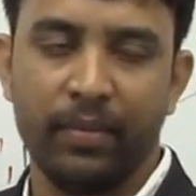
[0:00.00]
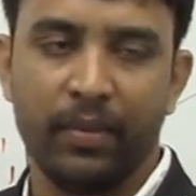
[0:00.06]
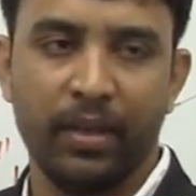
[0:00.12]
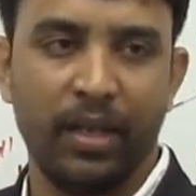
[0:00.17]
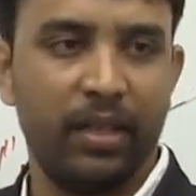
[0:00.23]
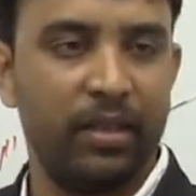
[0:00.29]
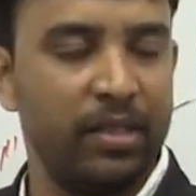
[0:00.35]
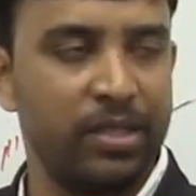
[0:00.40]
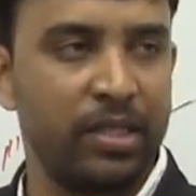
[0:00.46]

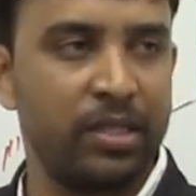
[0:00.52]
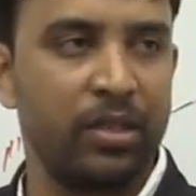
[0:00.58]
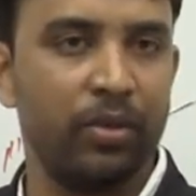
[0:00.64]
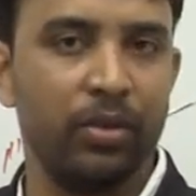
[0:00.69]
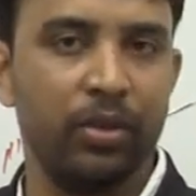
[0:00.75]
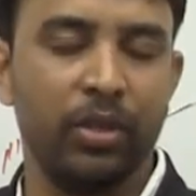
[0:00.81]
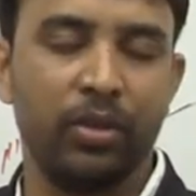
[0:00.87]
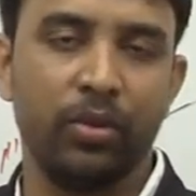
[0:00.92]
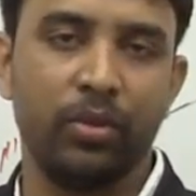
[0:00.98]
And this is how
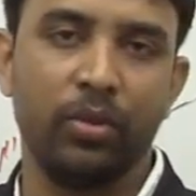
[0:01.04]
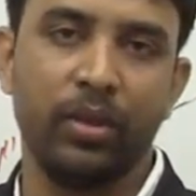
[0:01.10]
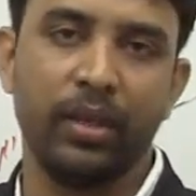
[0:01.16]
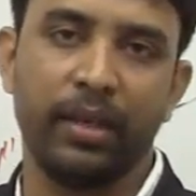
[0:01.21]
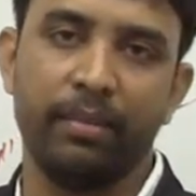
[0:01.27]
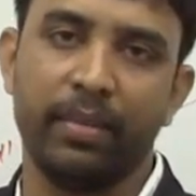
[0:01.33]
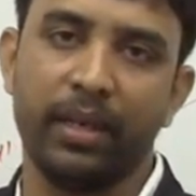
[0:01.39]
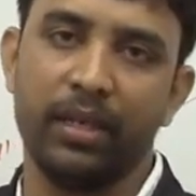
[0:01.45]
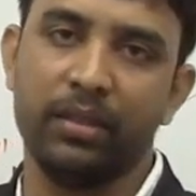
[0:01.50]
you need to do the
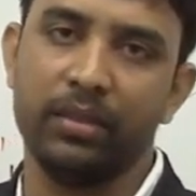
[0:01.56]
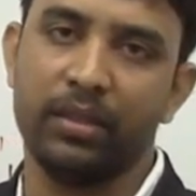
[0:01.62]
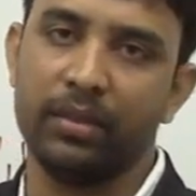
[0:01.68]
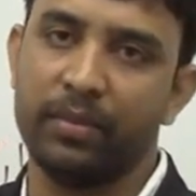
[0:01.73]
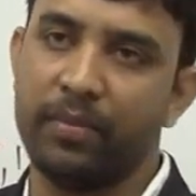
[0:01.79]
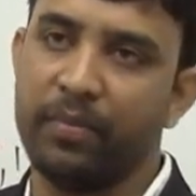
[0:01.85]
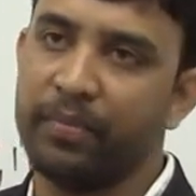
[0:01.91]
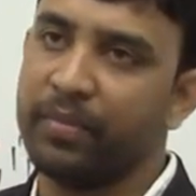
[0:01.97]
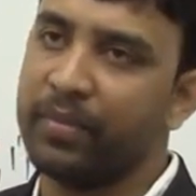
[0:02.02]

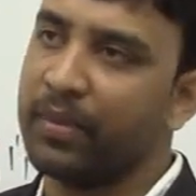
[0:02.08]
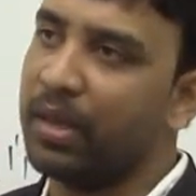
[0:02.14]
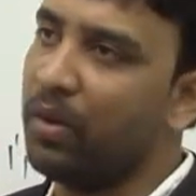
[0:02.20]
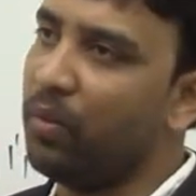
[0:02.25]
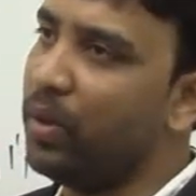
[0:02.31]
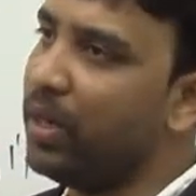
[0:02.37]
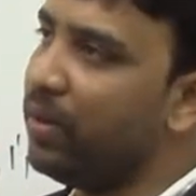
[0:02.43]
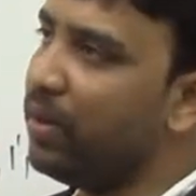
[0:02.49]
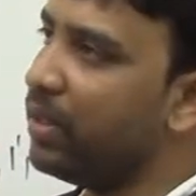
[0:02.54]
comparison.
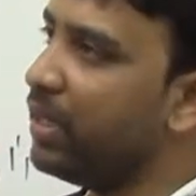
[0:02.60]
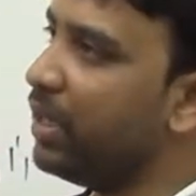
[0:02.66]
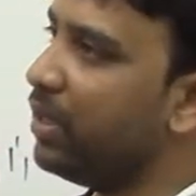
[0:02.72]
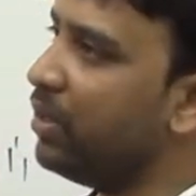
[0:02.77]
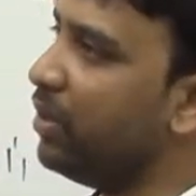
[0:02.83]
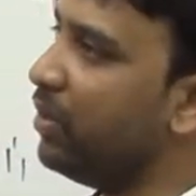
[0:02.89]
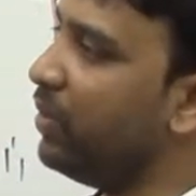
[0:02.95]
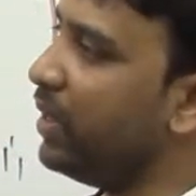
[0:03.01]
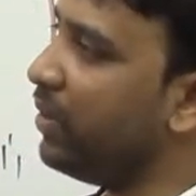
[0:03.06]

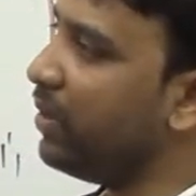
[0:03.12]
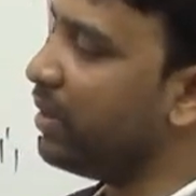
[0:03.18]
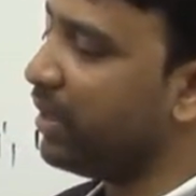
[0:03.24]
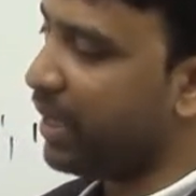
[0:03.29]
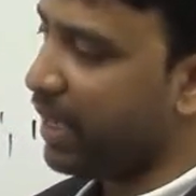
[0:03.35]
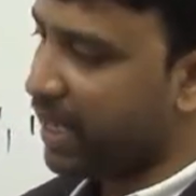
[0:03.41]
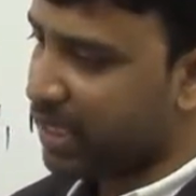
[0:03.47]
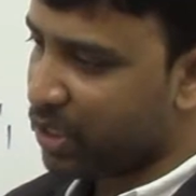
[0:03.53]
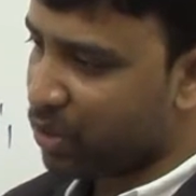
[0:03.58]
Whenever
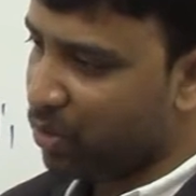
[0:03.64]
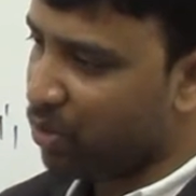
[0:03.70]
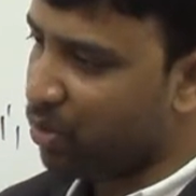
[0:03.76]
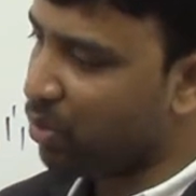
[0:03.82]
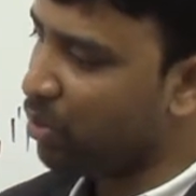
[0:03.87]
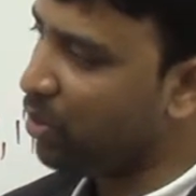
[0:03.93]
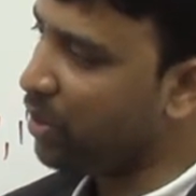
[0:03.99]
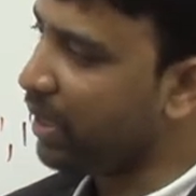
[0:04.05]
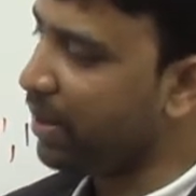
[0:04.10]
they ask you
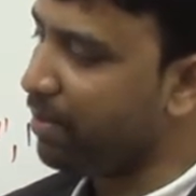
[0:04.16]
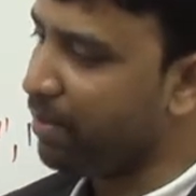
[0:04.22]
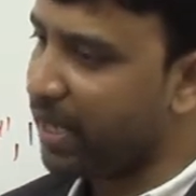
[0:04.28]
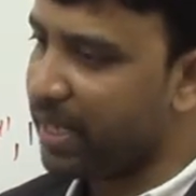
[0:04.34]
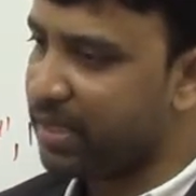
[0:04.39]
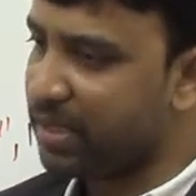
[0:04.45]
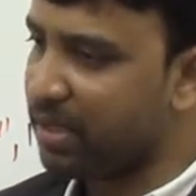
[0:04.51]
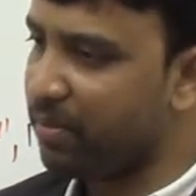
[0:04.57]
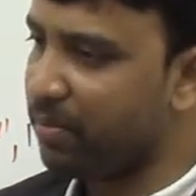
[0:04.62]
to do the
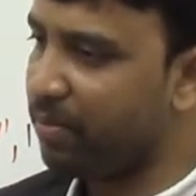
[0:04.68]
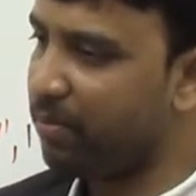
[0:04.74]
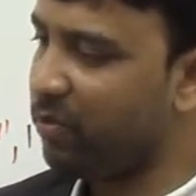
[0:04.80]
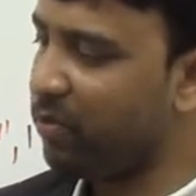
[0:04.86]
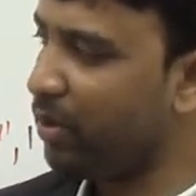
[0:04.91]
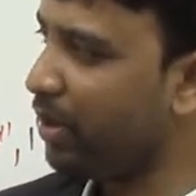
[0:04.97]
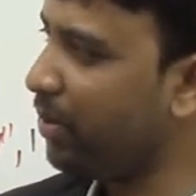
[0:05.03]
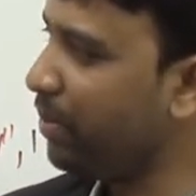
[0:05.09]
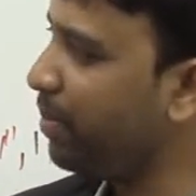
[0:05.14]
comparison
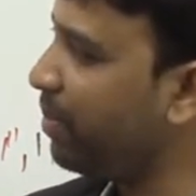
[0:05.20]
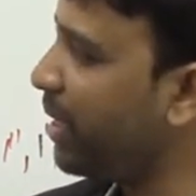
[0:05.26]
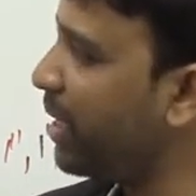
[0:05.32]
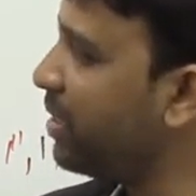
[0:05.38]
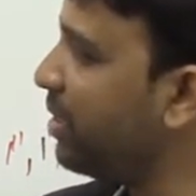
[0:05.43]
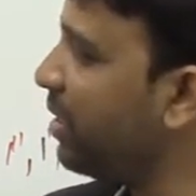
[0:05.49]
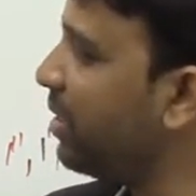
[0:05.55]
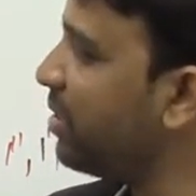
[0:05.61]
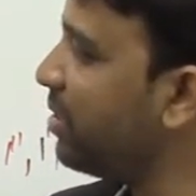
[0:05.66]
for
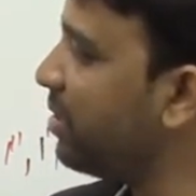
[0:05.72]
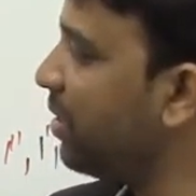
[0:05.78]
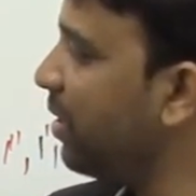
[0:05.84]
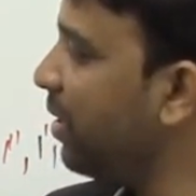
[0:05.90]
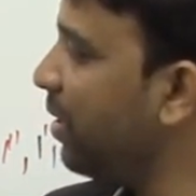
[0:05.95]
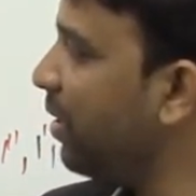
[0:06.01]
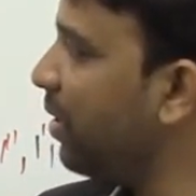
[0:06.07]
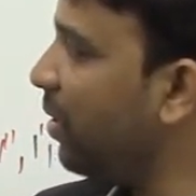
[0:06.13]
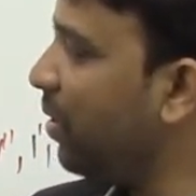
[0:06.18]
pressures
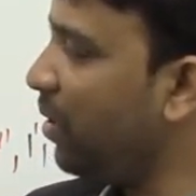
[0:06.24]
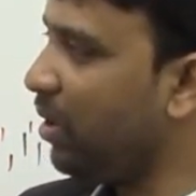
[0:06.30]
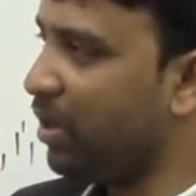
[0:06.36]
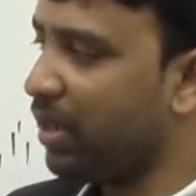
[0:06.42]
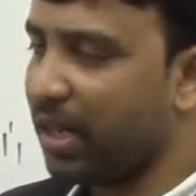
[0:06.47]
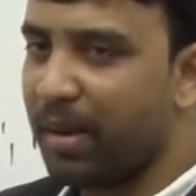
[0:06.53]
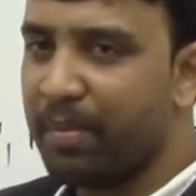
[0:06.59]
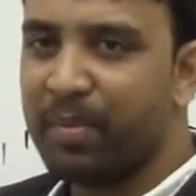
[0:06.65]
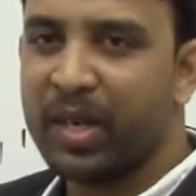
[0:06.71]
or
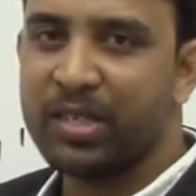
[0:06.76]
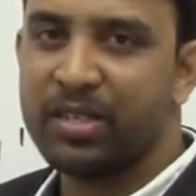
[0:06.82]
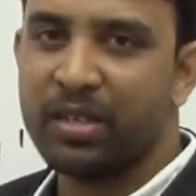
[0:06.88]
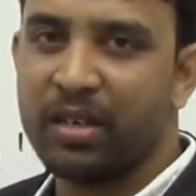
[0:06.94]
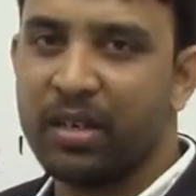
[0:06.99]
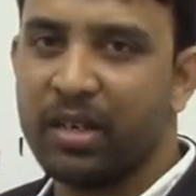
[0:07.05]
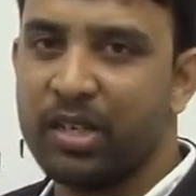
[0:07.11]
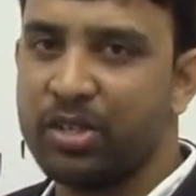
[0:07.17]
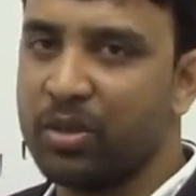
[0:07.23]

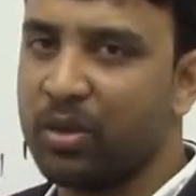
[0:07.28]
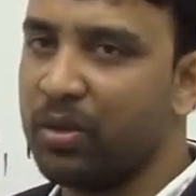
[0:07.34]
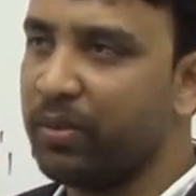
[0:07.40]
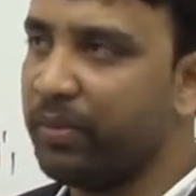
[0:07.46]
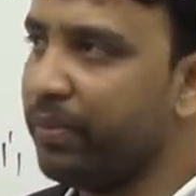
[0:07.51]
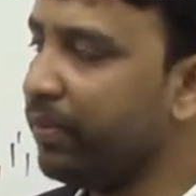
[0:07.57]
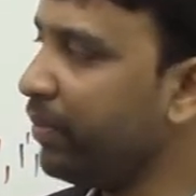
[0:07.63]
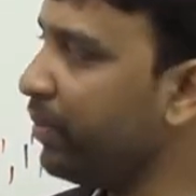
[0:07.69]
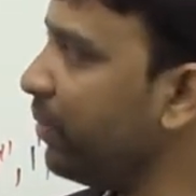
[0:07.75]
compression ratio,
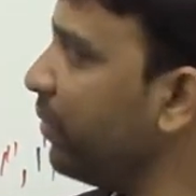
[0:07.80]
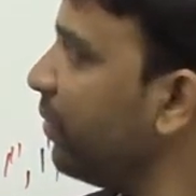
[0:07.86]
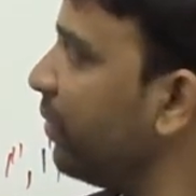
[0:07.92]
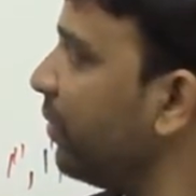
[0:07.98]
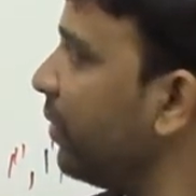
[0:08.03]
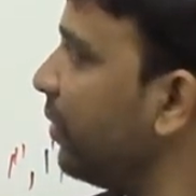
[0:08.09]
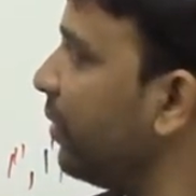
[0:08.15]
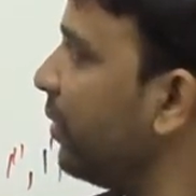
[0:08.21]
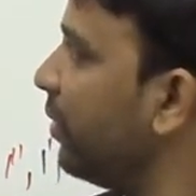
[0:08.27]

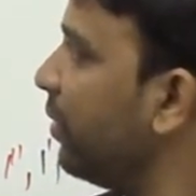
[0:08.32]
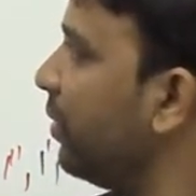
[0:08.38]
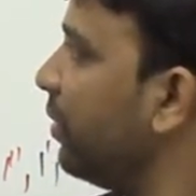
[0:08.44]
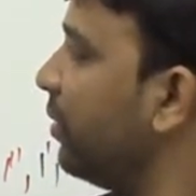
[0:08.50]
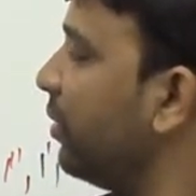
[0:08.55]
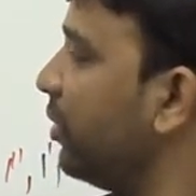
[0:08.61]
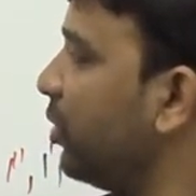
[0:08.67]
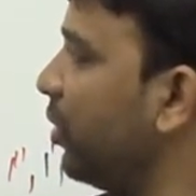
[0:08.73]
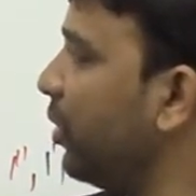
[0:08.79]

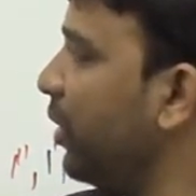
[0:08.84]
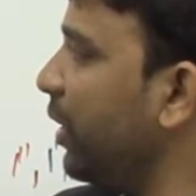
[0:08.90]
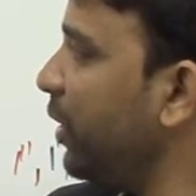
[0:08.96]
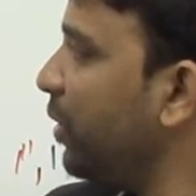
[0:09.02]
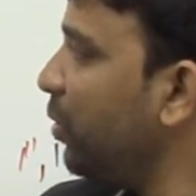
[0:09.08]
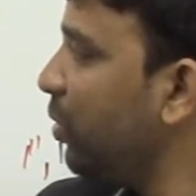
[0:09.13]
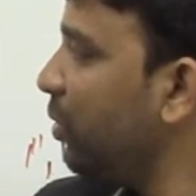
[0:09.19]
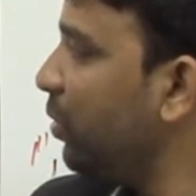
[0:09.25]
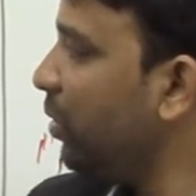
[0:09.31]
so you need
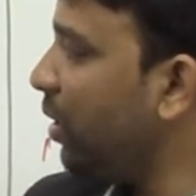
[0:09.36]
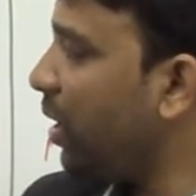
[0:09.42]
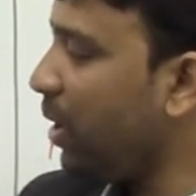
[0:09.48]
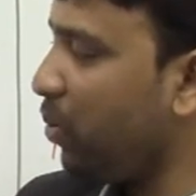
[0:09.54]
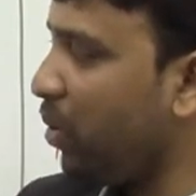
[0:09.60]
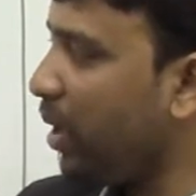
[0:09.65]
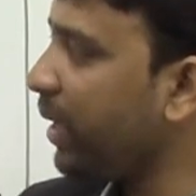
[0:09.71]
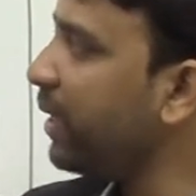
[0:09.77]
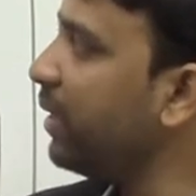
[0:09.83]
to, or
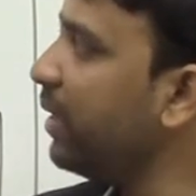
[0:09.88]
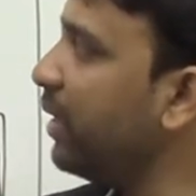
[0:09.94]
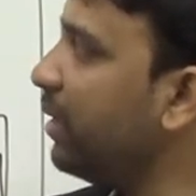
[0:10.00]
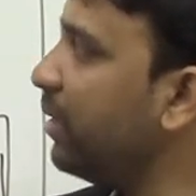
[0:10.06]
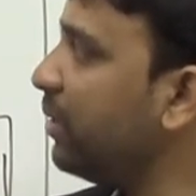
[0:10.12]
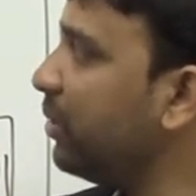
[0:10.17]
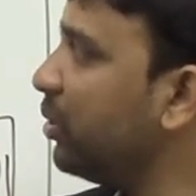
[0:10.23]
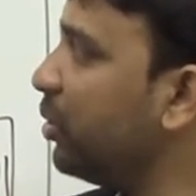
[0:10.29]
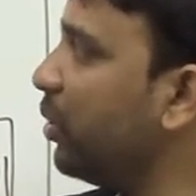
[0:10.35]
work
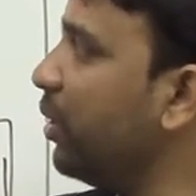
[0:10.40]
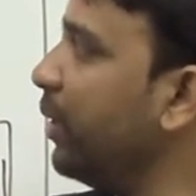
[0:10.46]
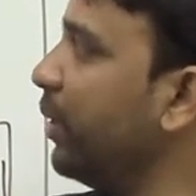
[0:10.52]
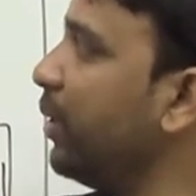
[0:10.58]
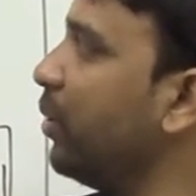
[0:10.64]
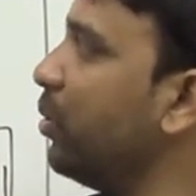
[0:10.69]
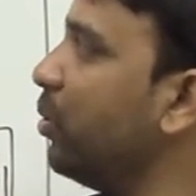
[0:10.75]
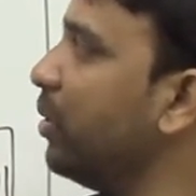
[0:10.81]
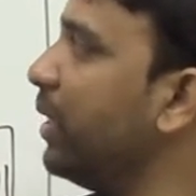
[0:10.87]
done, so you need to
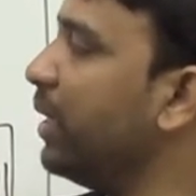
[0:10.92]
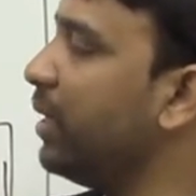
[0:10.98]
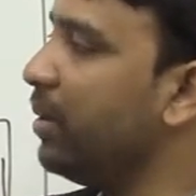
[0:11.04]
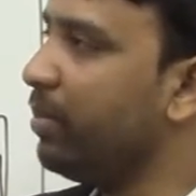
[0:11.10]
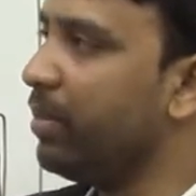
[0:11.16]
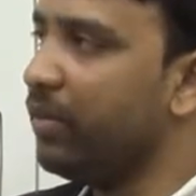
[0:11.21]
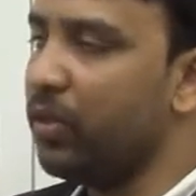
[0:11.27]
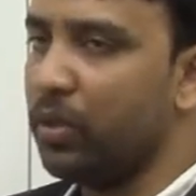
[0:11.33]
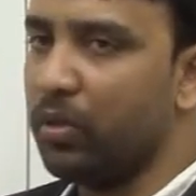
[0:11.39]
do that in
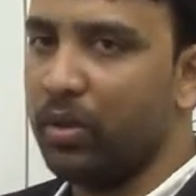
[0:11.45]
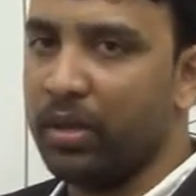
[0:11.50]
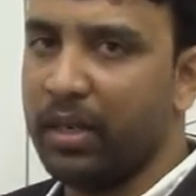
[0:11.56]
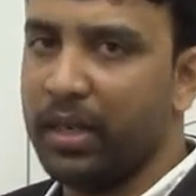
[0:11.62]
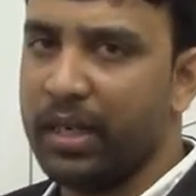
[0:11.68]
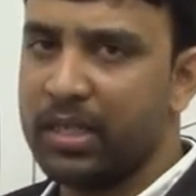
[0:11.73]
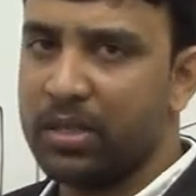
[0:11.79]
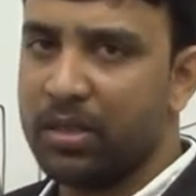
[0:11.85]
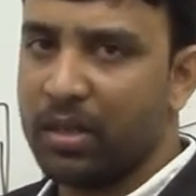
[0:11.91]
PV
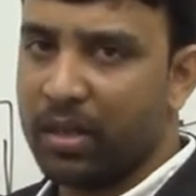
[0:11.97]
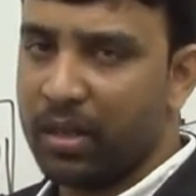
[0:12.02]
coordinates.